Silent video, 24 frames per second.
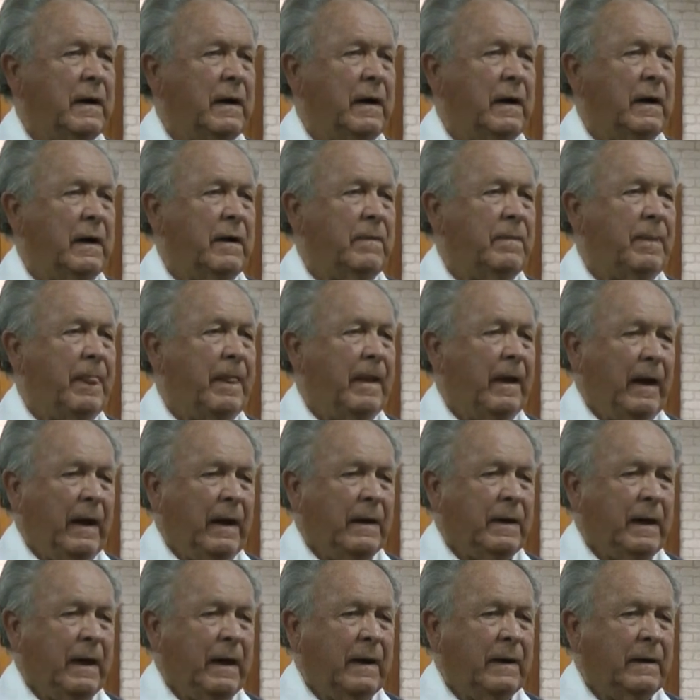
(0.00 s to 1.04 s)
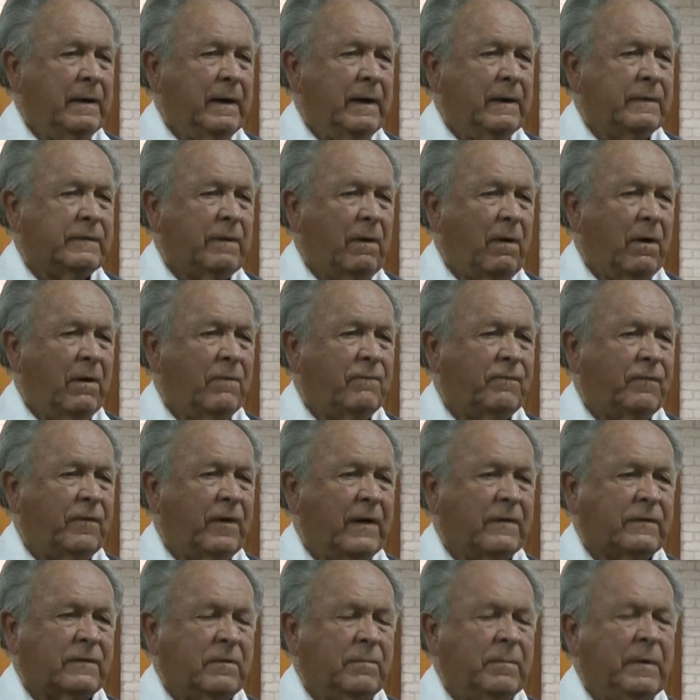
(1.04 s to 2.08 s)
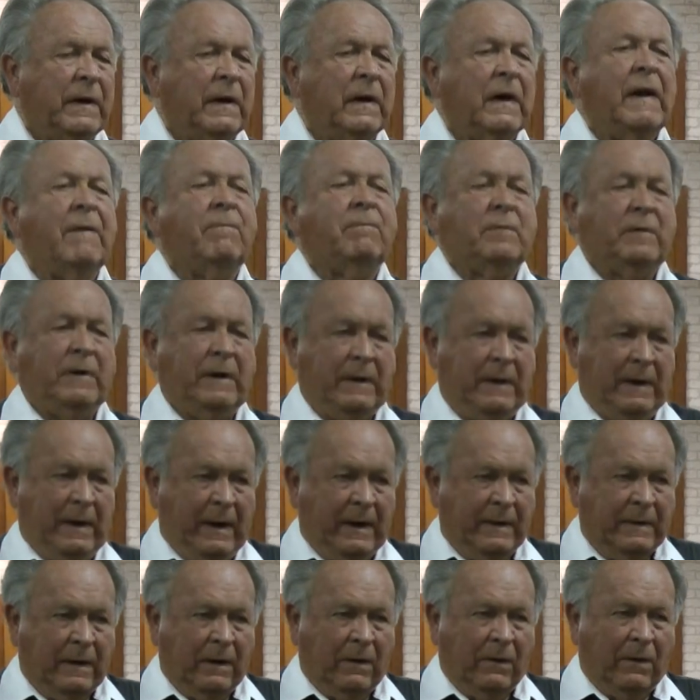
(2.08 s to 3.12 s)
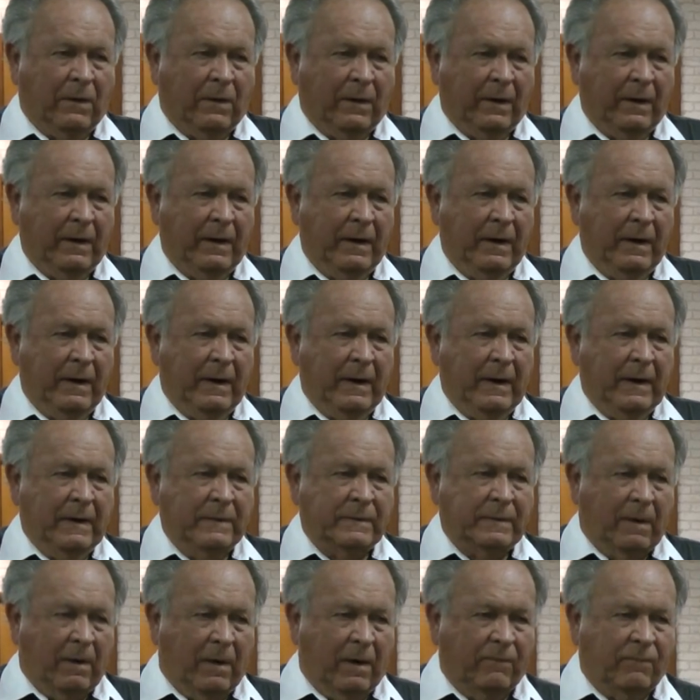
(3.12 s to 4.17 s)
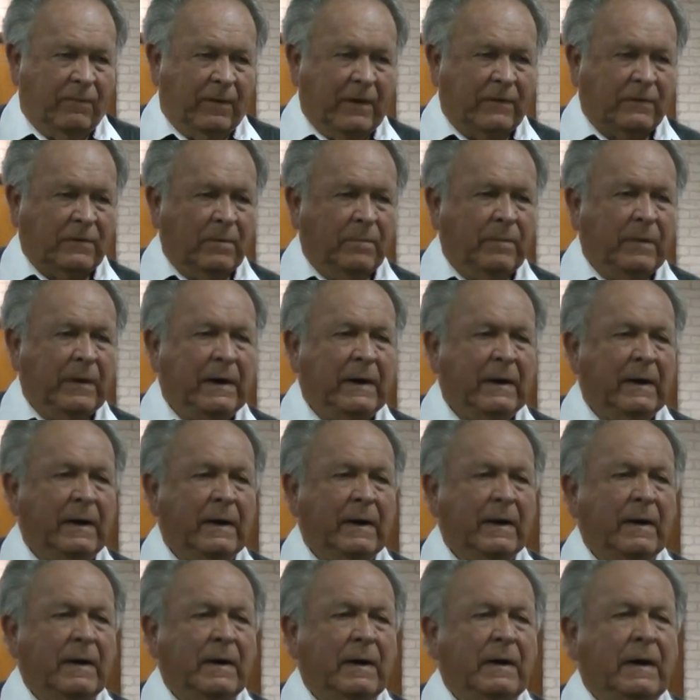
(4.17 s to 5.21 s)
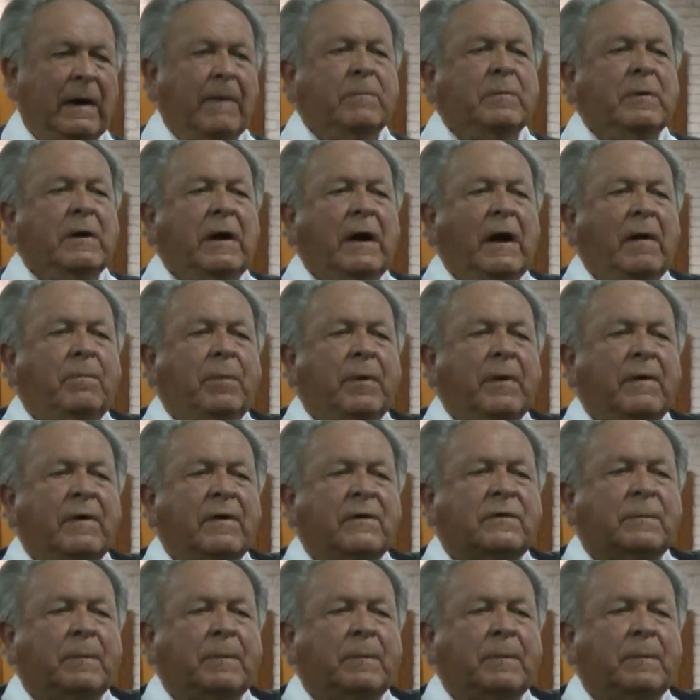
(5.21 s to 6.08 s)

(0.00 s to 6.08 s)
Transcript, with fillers: uh, and, and it's hard for us to be lifted in the Lord. It's hard for us to be lifted up in the